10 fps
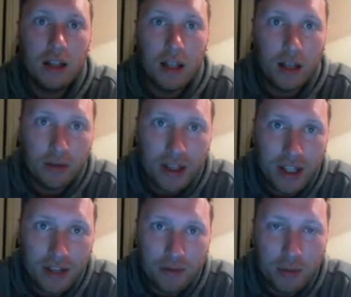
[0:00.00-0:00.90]
Hello
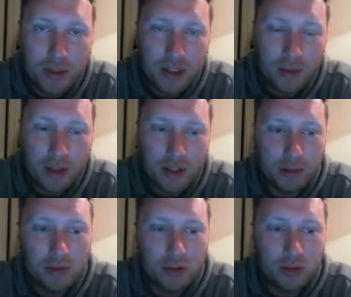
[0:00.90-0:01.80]
there, everybody, and
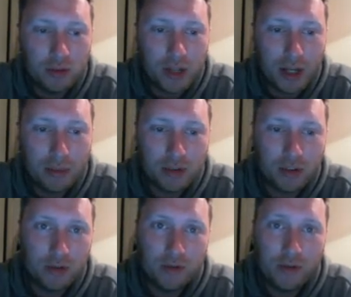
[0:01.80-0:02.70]
welcome to
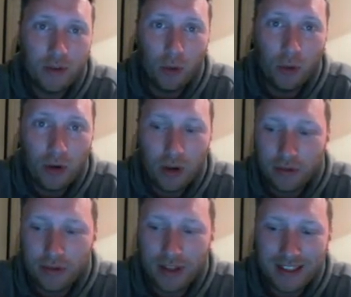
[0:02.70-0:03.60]
episode 4
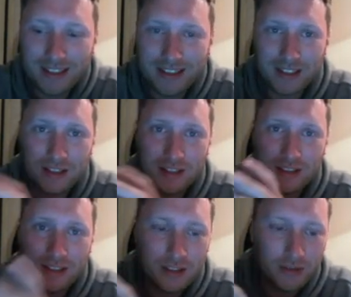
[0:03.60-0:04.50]
of this
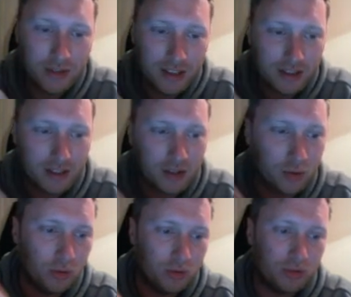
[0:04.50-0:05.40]
series
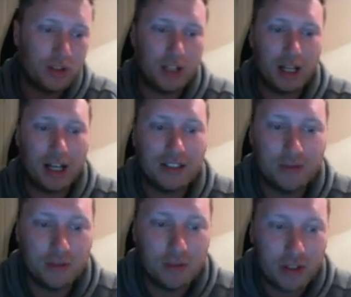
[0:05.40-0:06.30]
called The Class
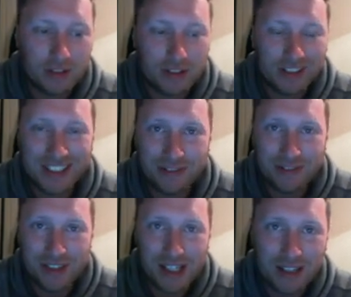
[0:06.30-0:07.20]
of
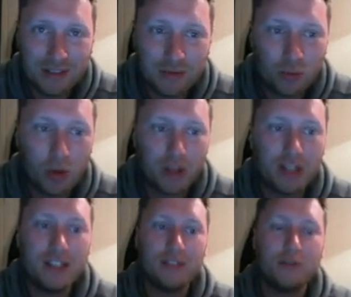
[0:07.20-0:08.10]
2017. What it
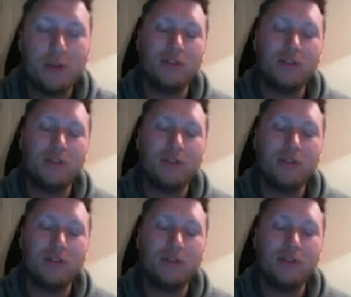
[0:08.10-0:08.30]
is, if you